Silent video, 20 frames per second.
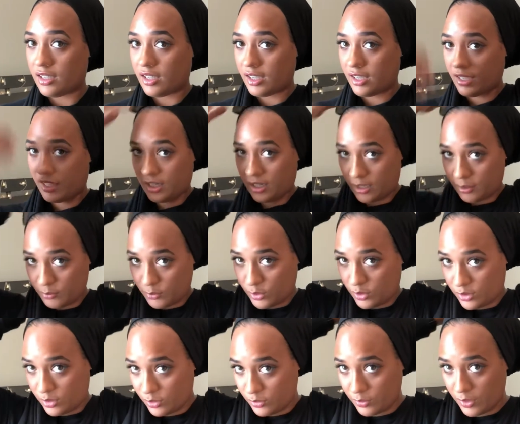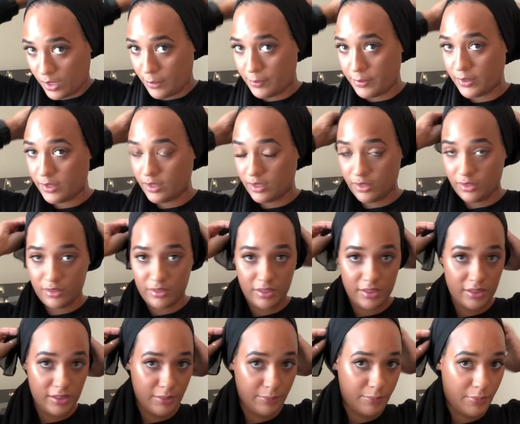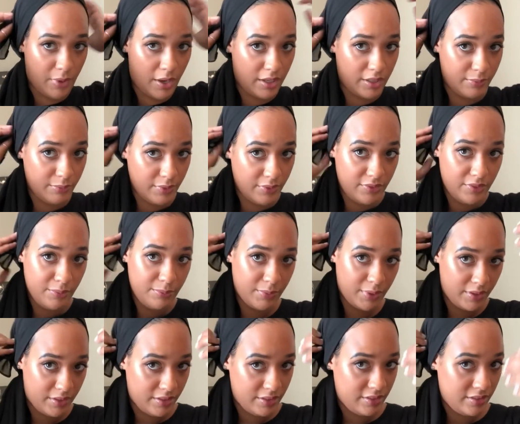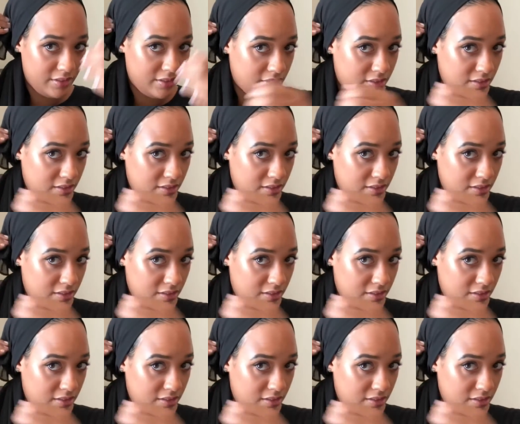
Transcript: and I'm going to wrap it at the bottom of the bun